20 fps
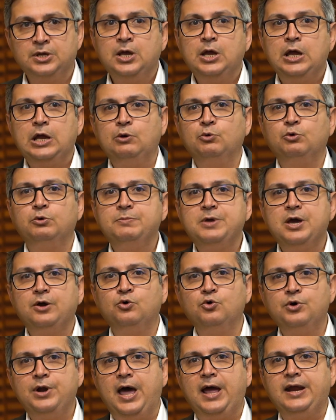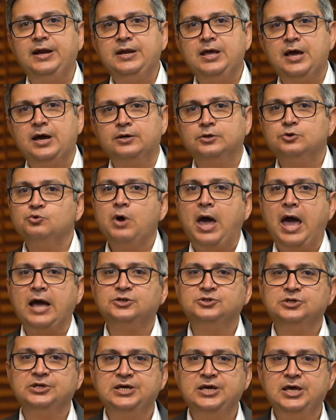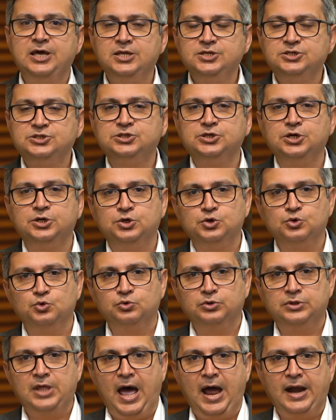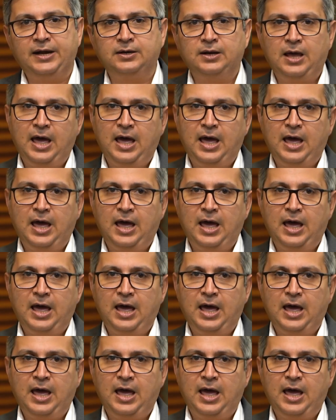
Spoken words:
It would be a good idea to actually institute that